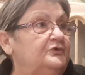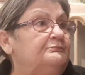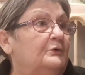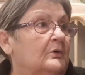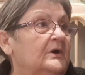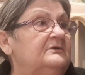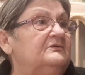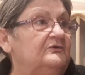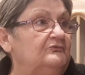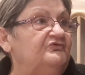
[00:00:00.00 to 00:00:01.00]
Newport
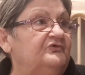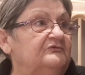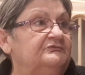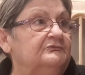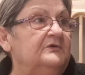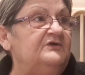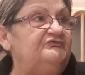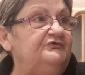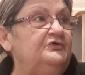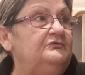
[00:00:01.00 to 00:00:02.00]
that was giving away
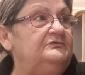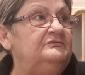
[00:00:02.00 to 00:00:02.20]
food,